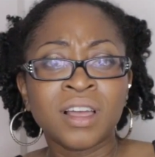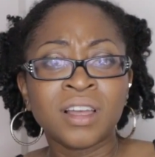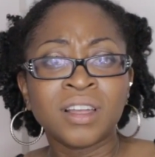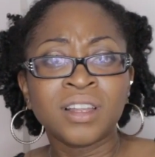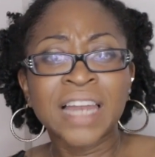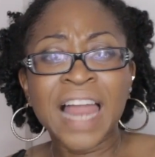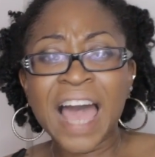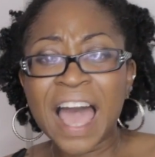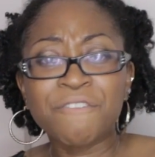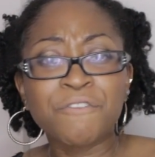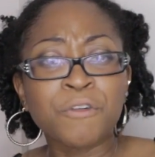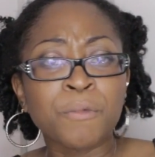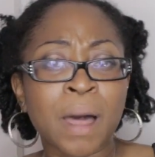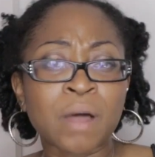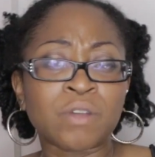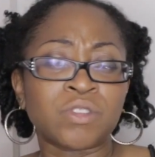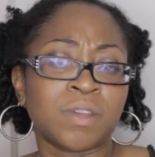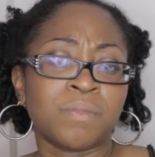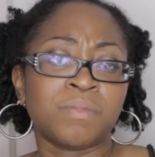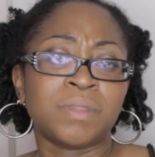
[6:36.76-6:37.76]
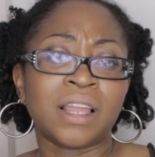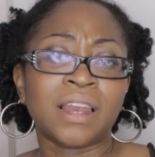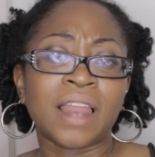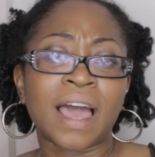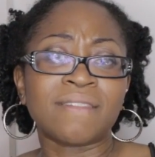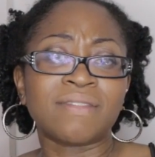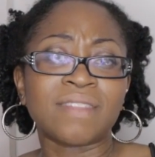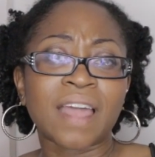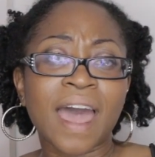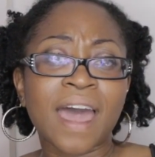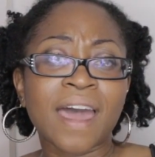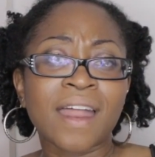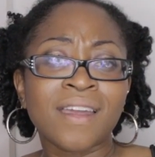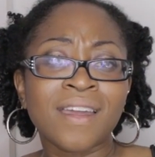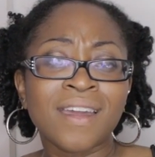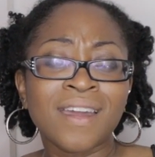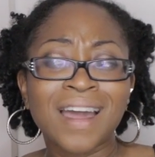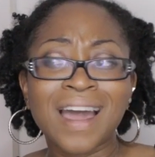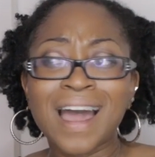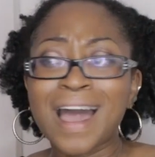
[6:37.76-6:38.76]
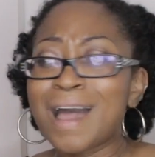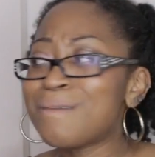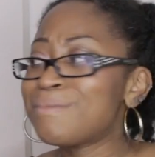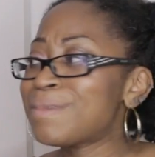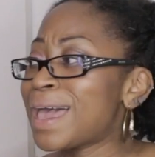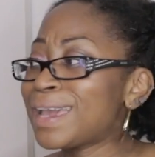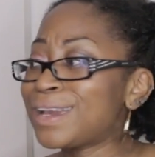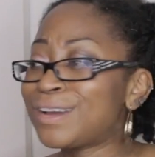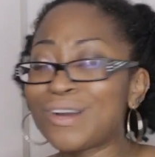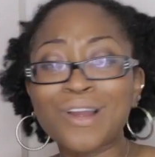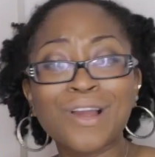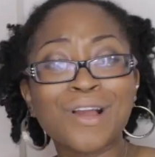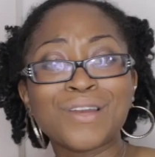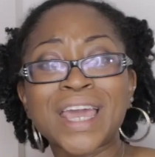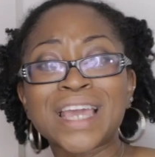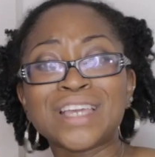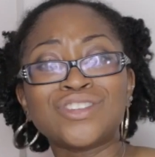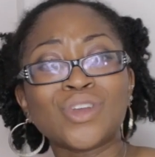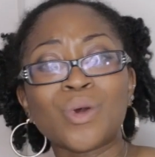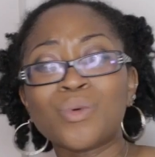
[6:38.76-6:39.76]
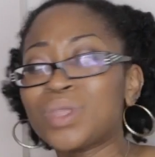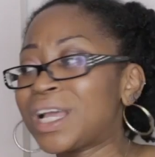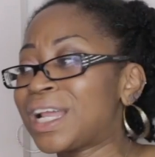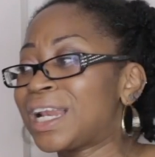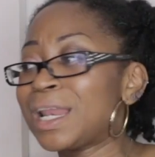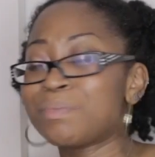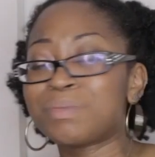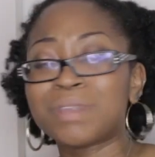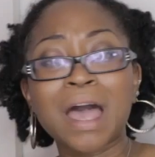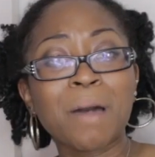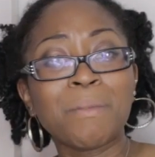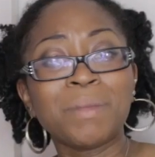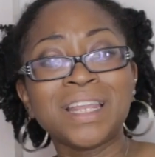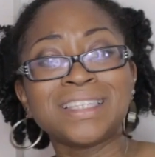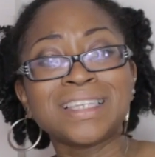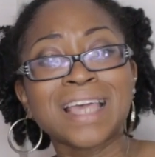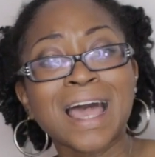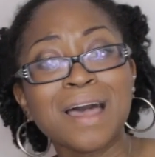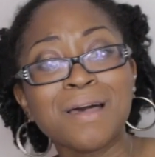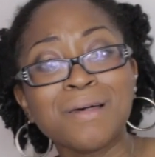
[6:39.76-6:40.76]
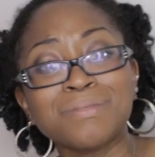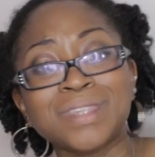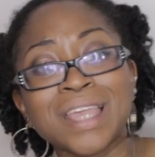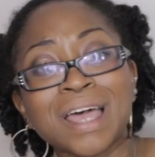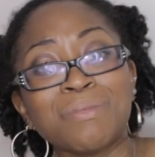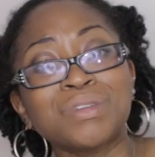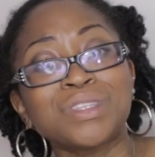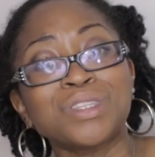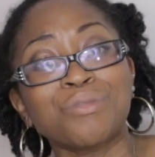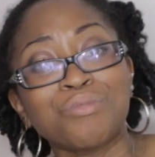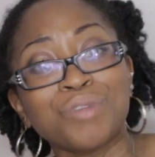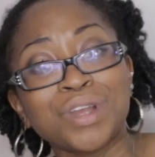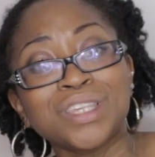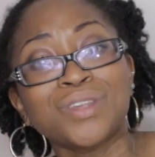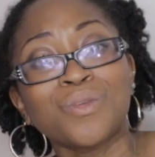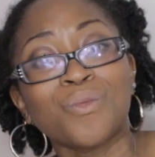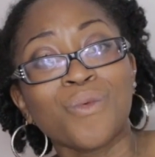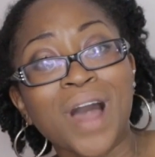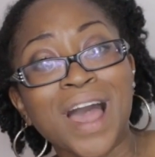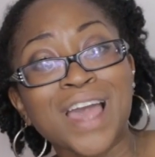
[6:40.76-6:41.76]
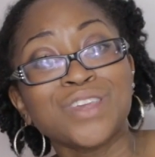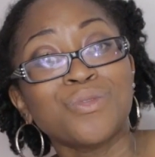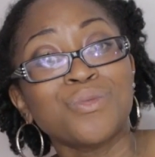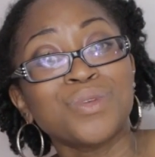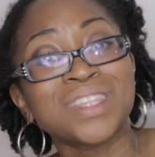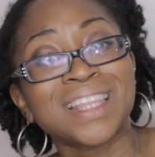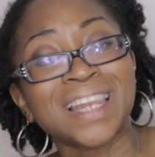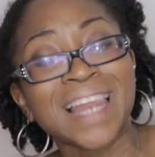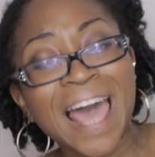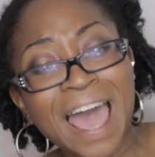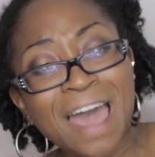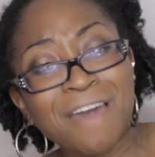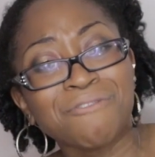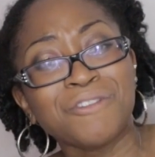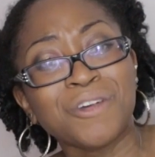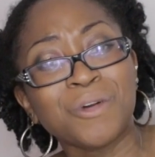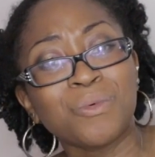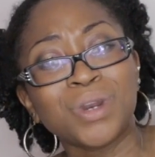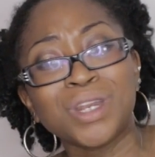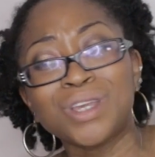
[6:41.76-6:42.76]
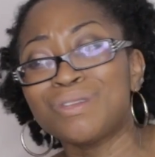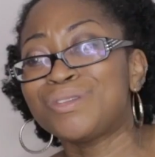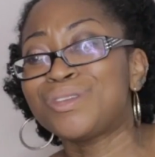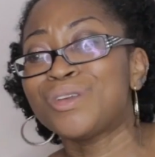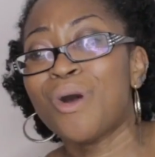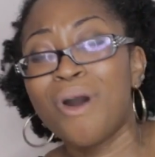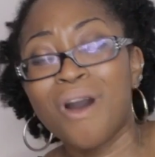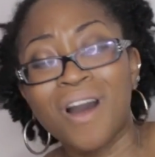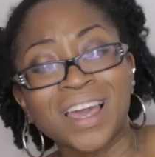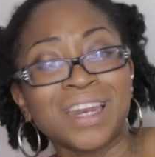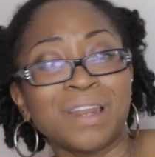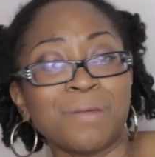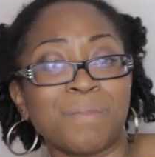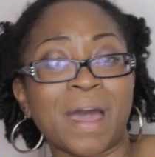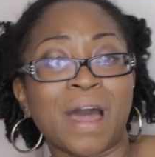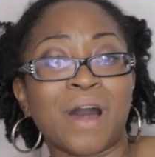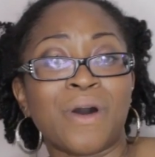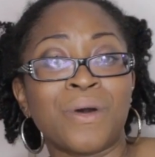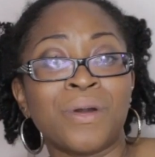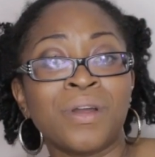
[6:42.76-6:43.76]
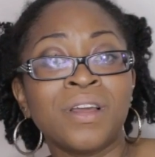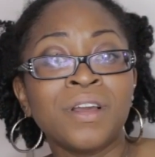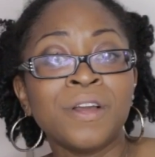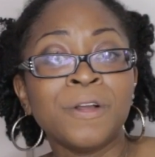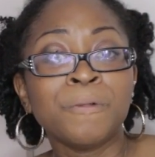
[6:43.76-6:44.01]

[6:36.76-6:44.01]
laugh about something like that. I'm like, girl, they showed the clips how many times? That was the reason why you was laughing. What are you talking about?